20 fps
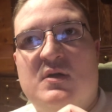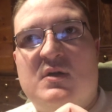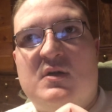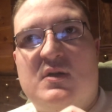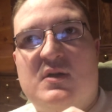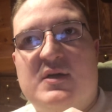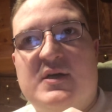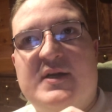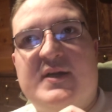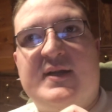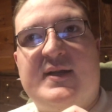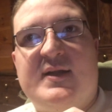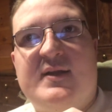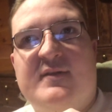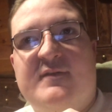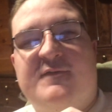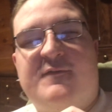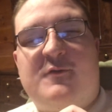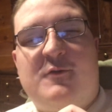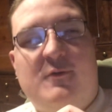like
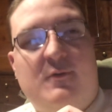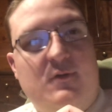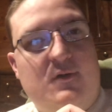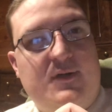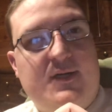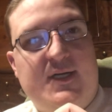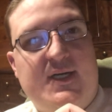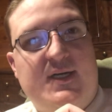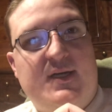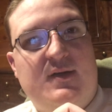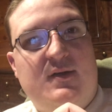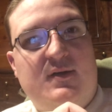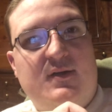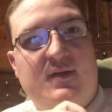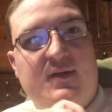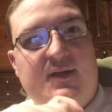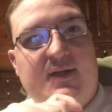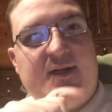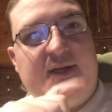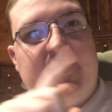in Florida,
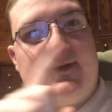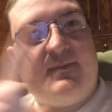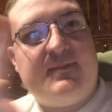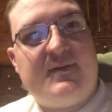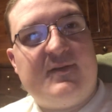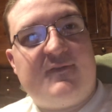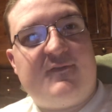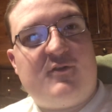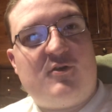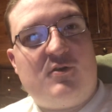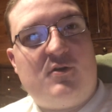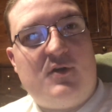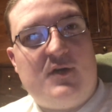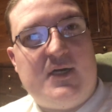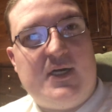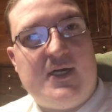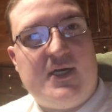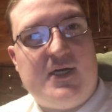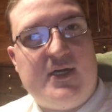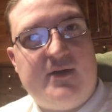they have the
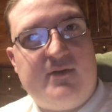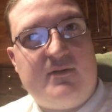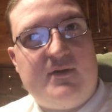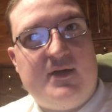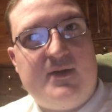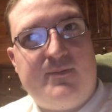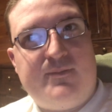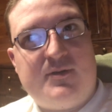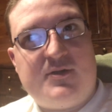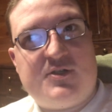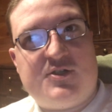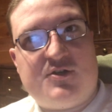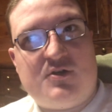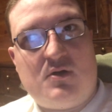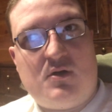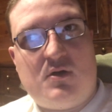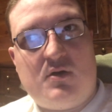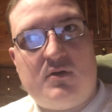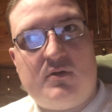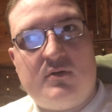Florida Highway
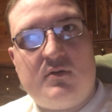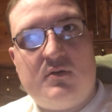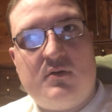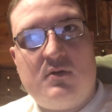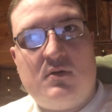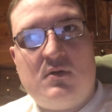Patrol.